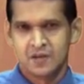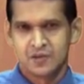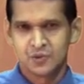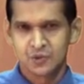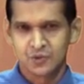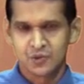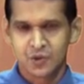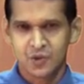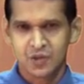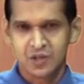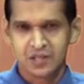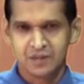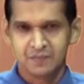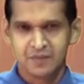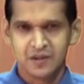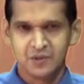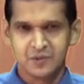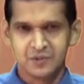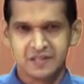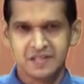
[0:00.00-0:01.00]
to talk
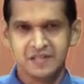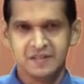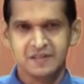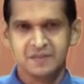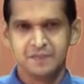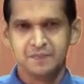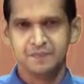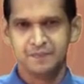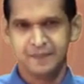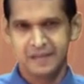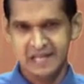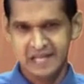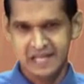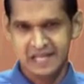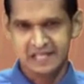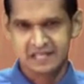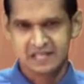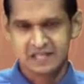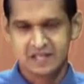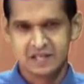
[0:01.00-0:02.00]
about a
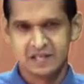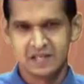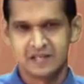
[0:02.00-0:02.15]
place.